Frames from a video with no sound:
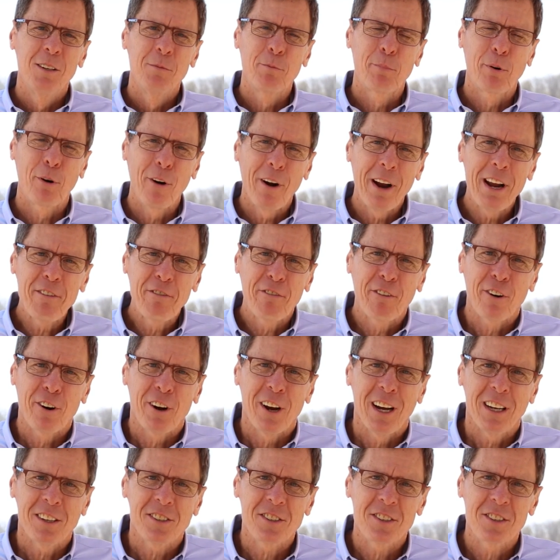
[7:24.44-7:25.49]
Pray for
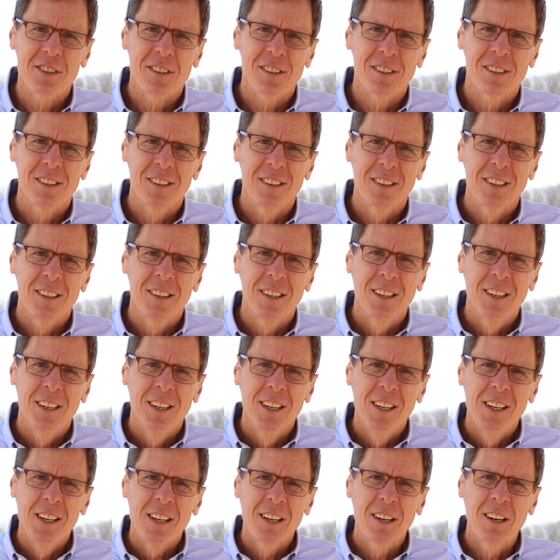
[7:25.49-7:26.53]
us.
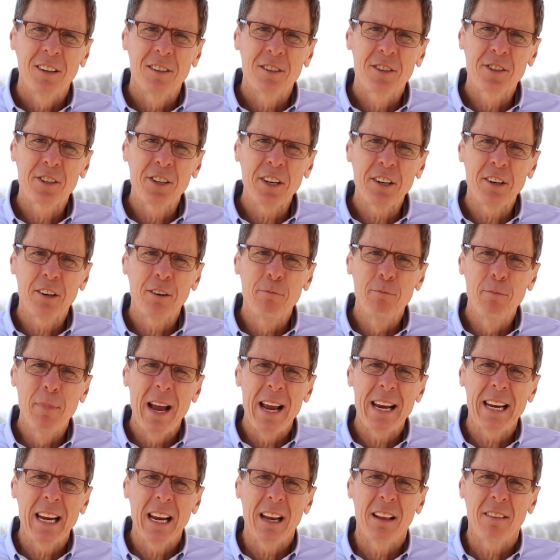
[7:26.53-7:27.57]
Consider
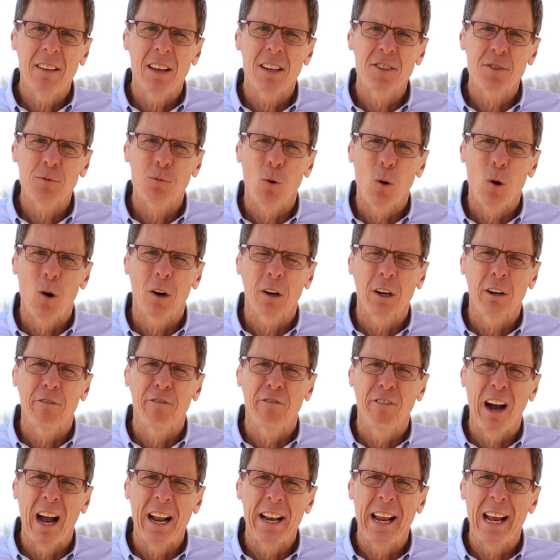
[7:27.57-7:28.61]
making this work a
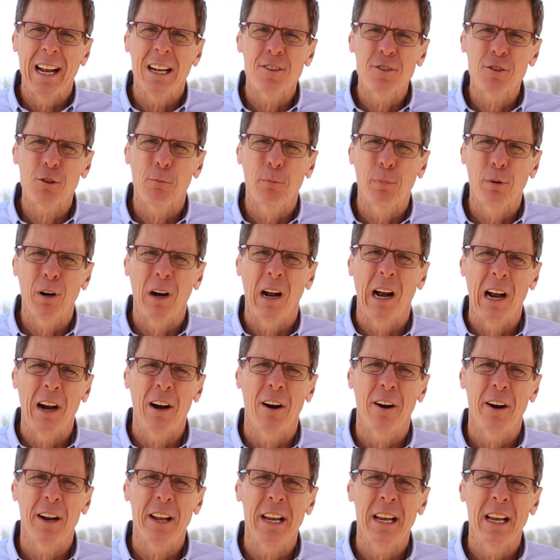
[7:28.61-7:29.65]
financial
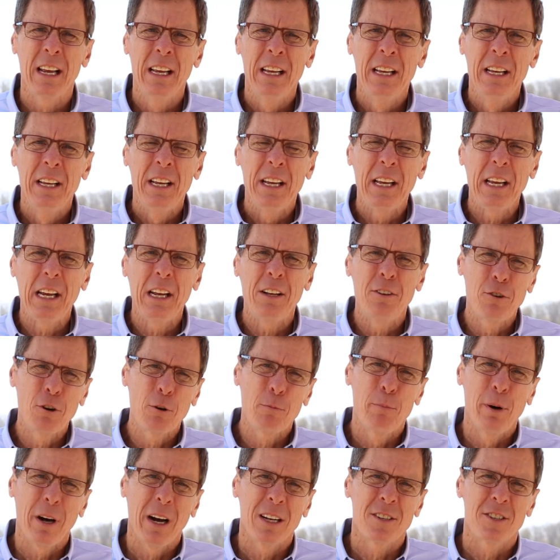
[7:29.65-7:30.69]
priority in your
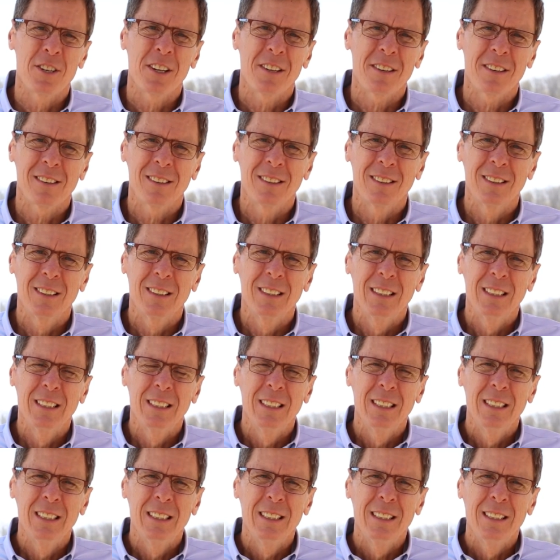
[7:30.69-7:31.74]
budget.
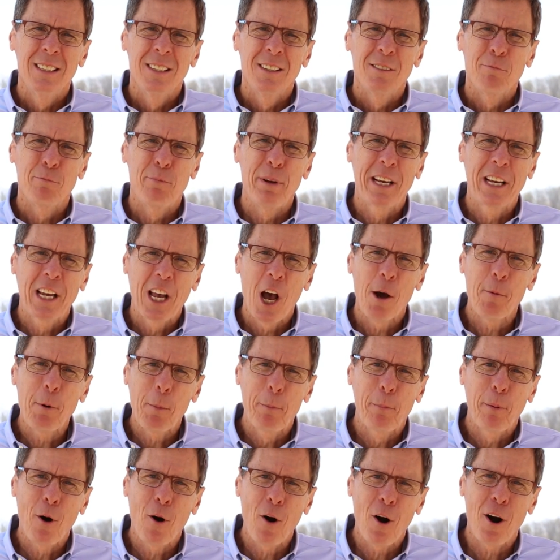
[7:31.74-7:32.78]
Become a
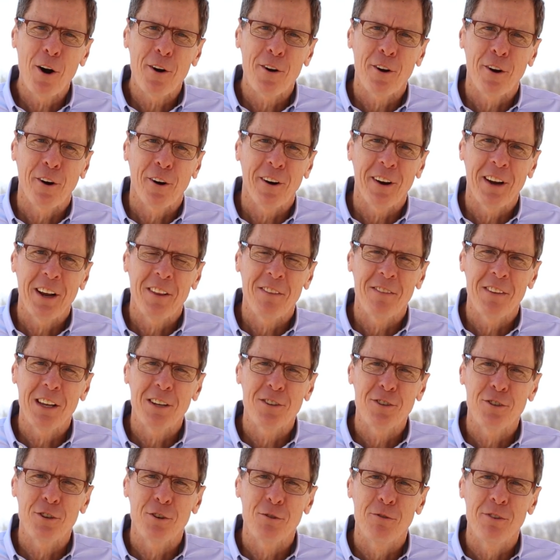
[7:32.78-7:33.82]
partner in
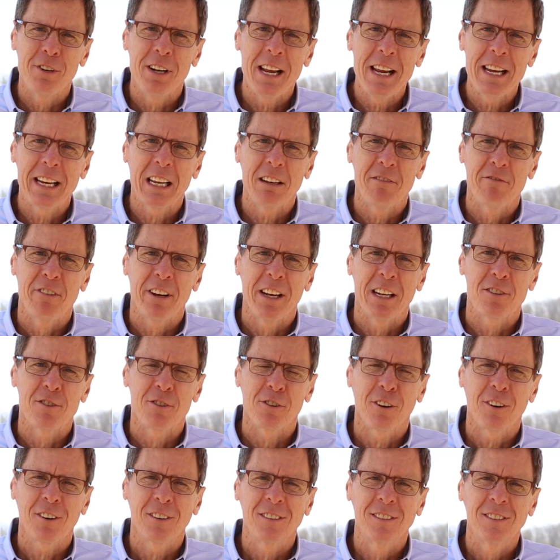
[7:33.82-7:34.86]
this unique
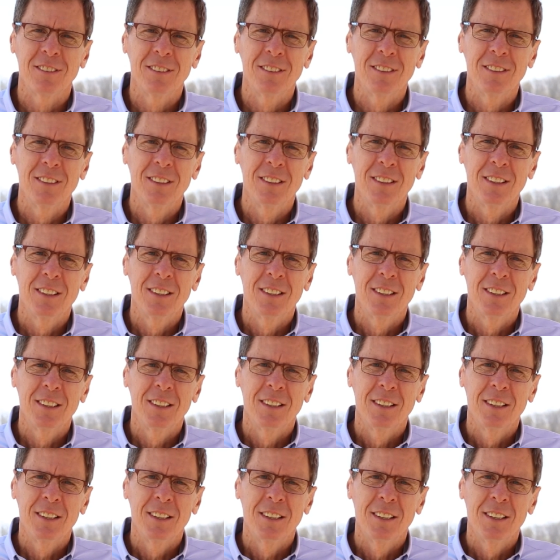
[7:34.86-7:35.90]
adventure.
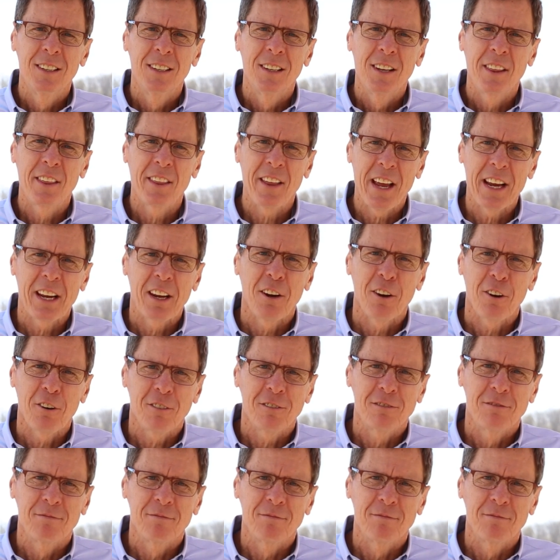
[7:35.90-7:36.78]
Thank you.